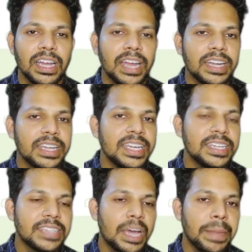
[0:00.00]
and here
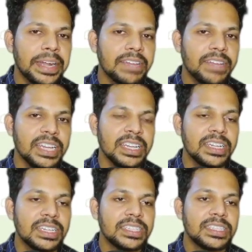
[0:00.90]
is the hepatic vein,